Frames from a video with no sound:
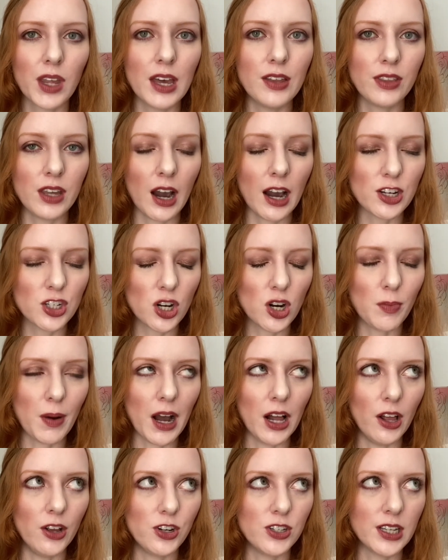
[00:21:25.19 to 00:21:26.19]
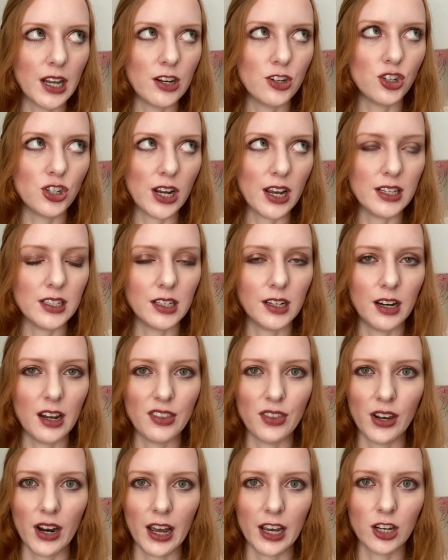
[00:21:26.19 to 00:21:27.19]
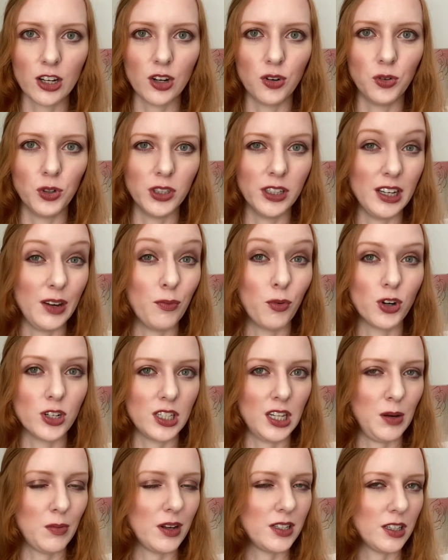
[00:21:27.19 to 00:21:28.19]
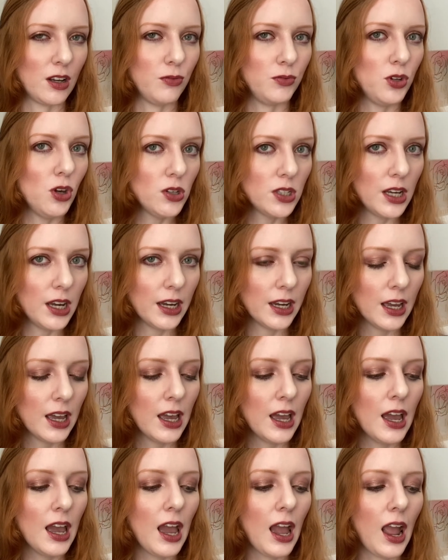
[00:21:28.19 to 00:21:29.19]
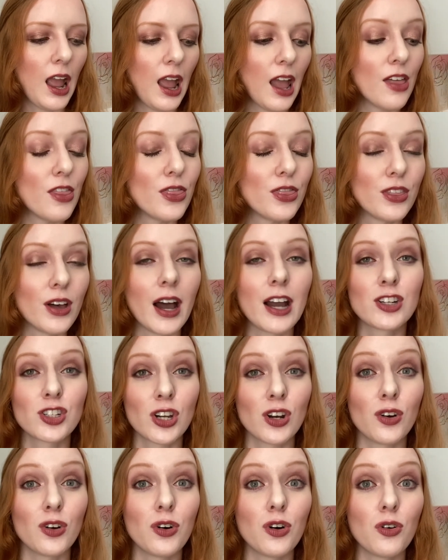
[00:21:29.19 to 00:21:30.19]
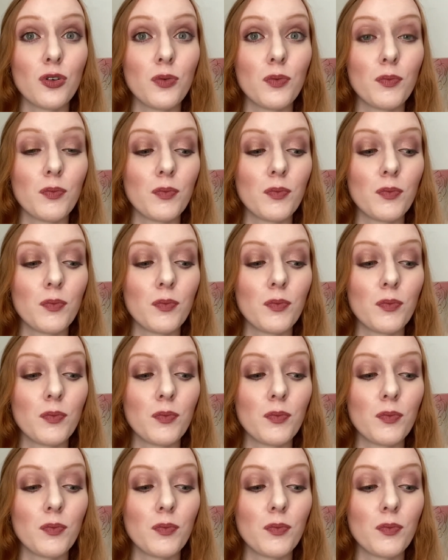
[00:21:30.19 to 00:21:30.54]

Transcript: And the eyeshadow palette just had shades in it that I couldn't really foresee myself using. And the eyeshadow